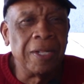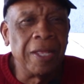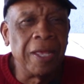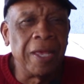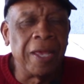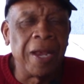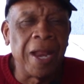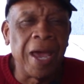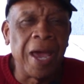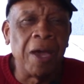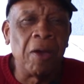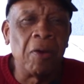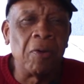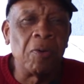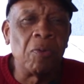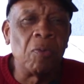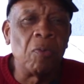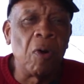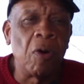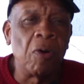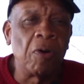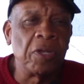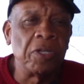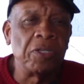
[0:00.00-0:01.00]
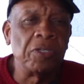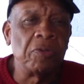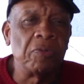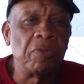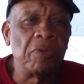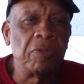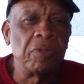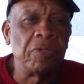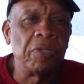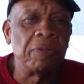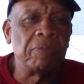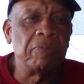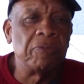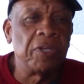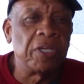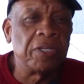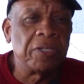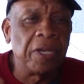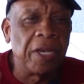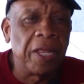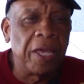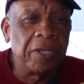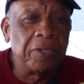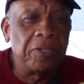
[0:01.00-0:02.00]
And I'm going to walk in Jerusalem
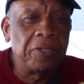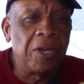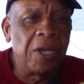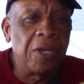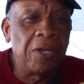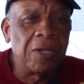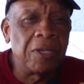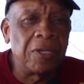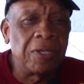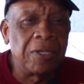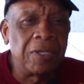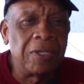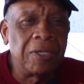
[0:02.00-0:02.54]
just like John.